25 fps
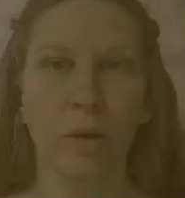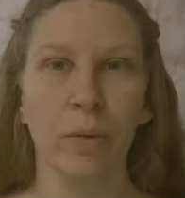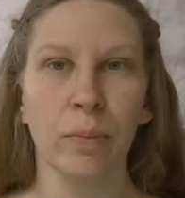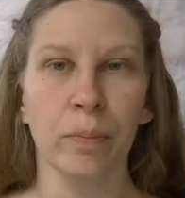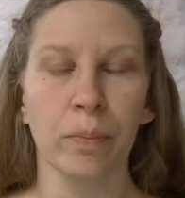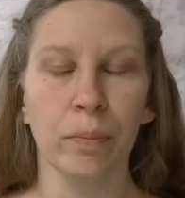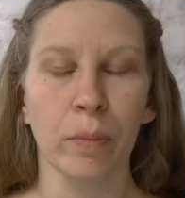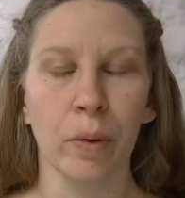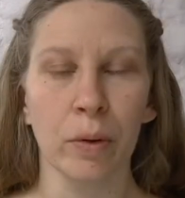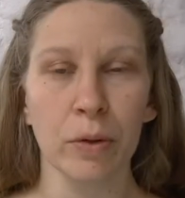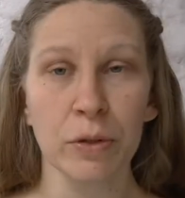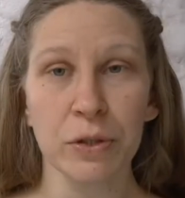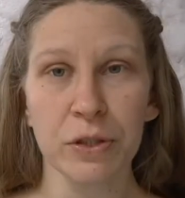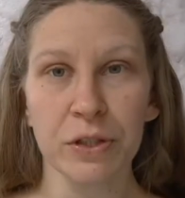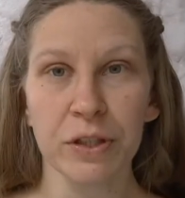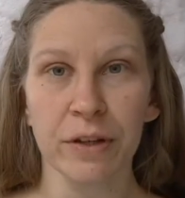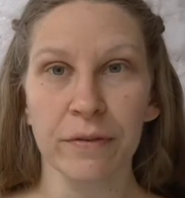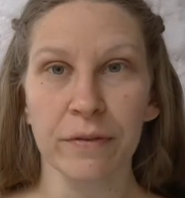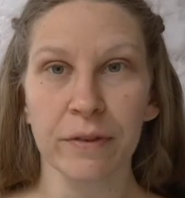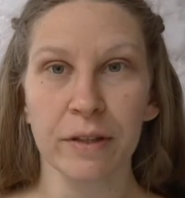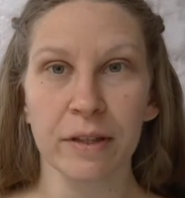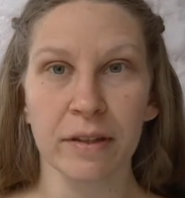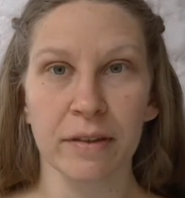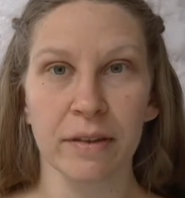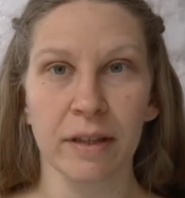Most
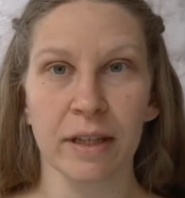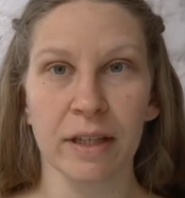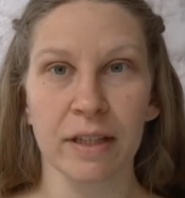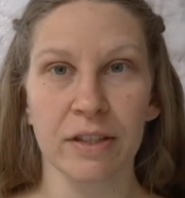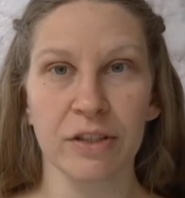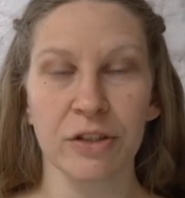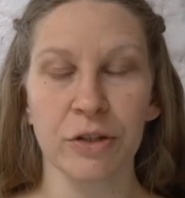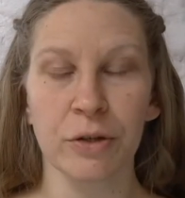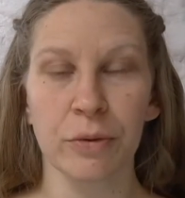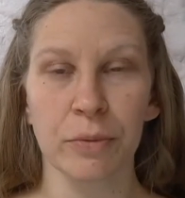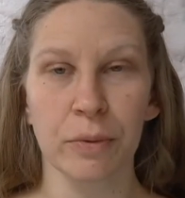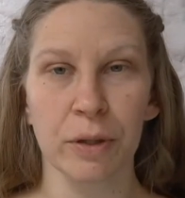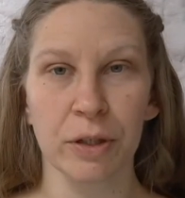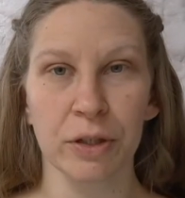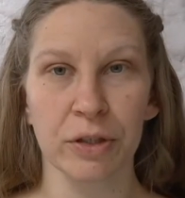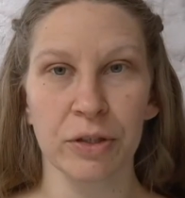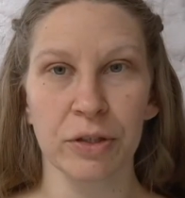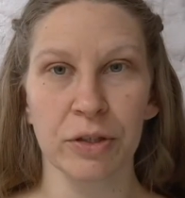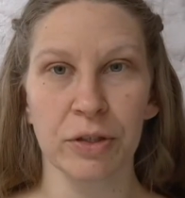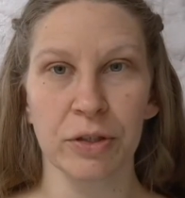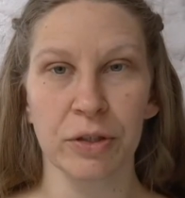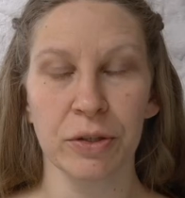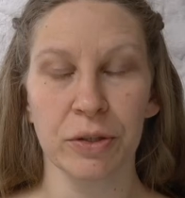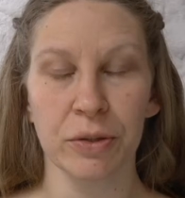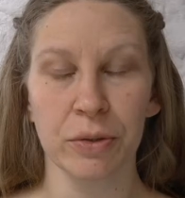of the things you want
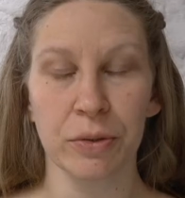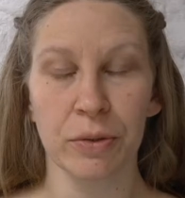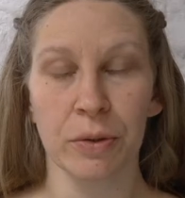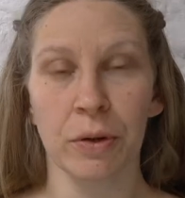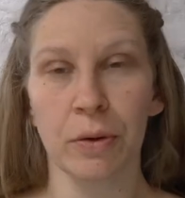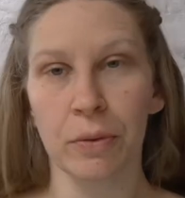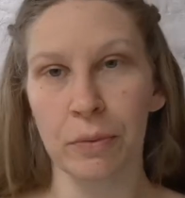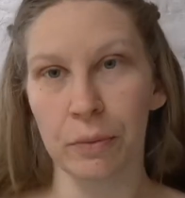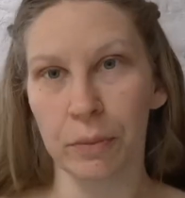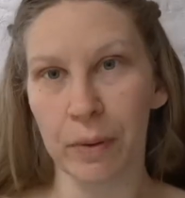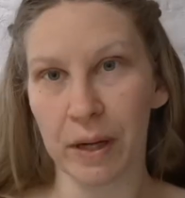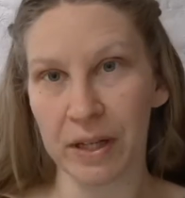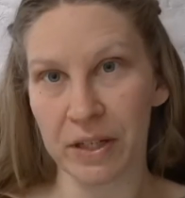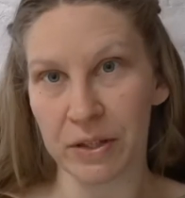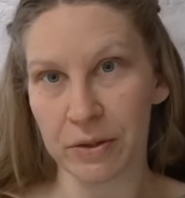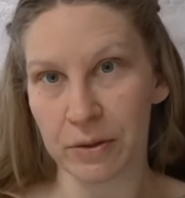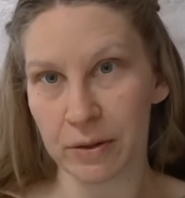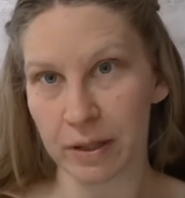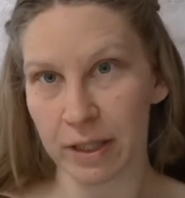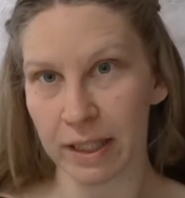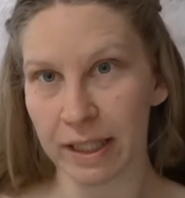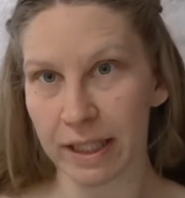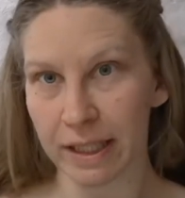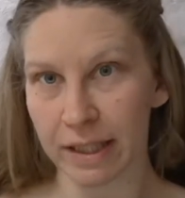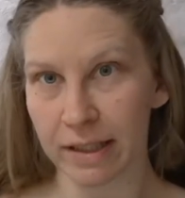to do when you're
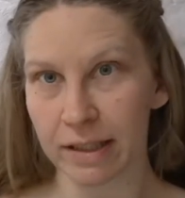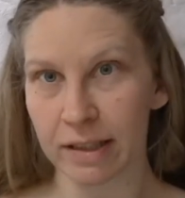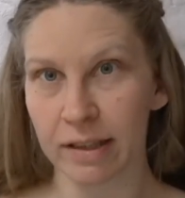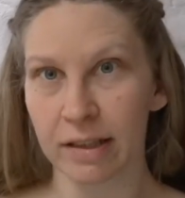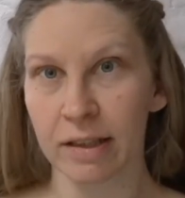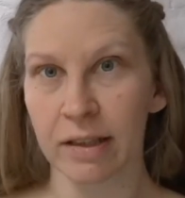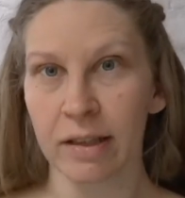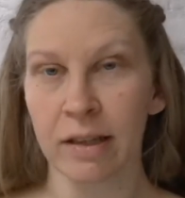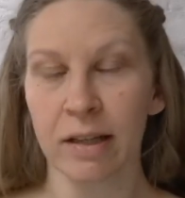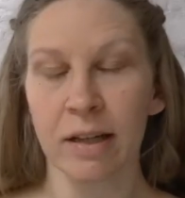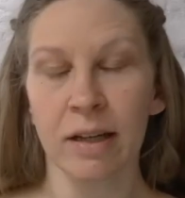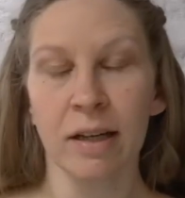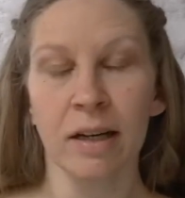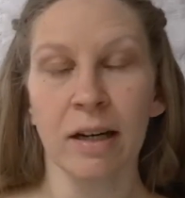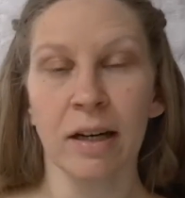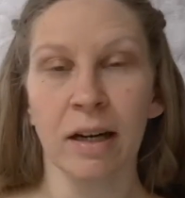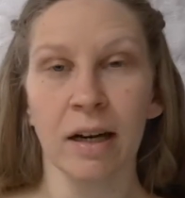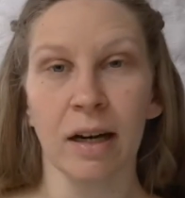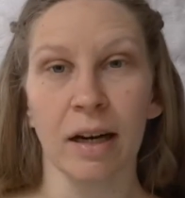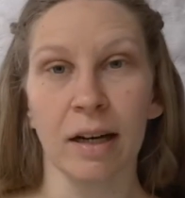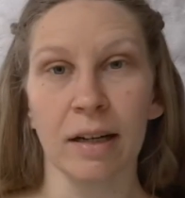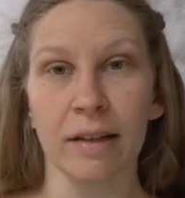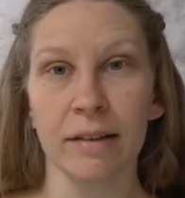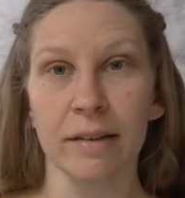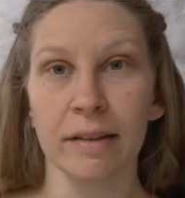lean
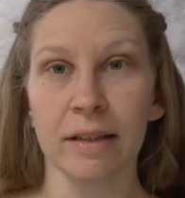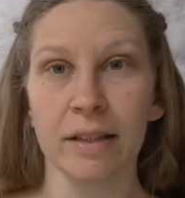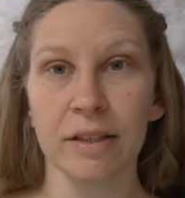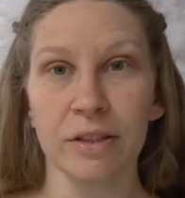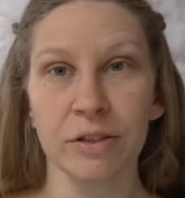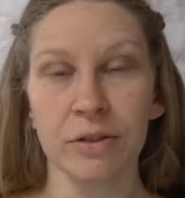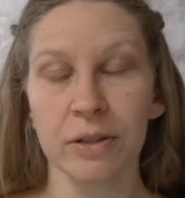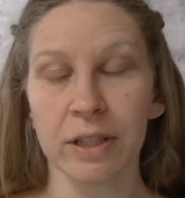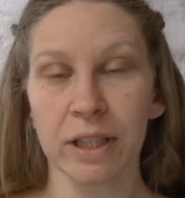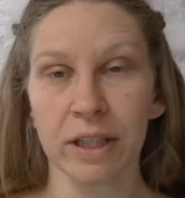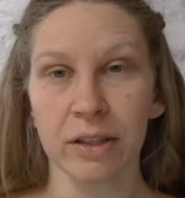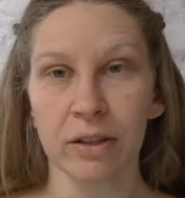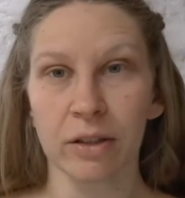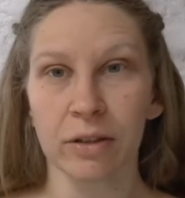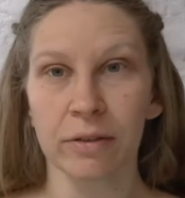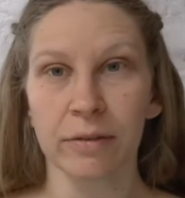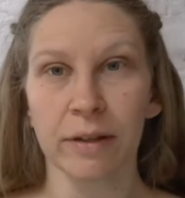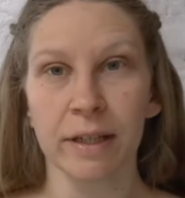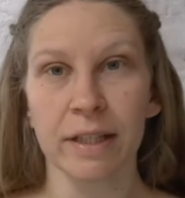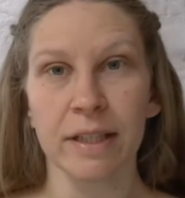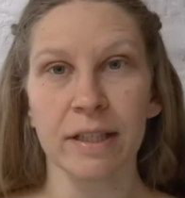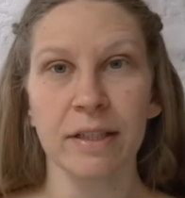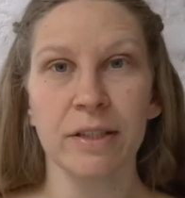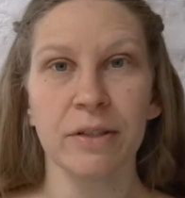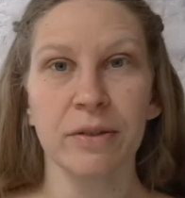are things you can
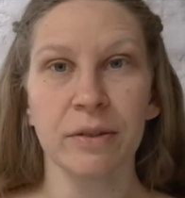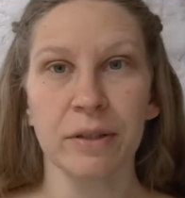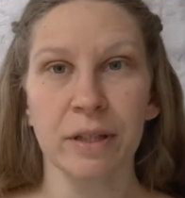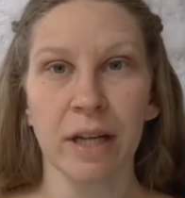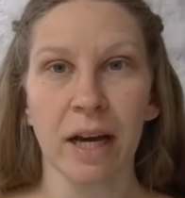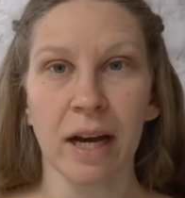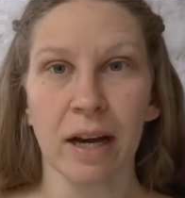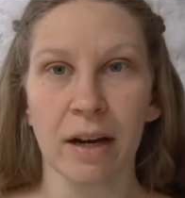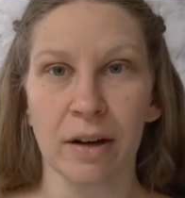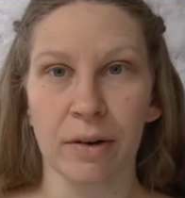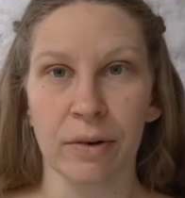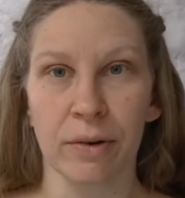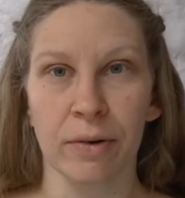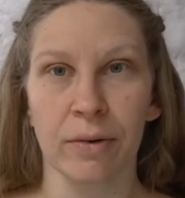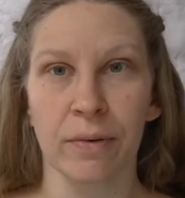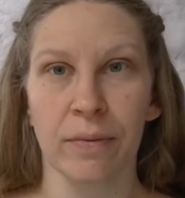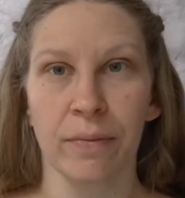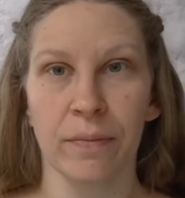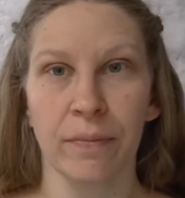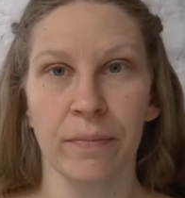already do now.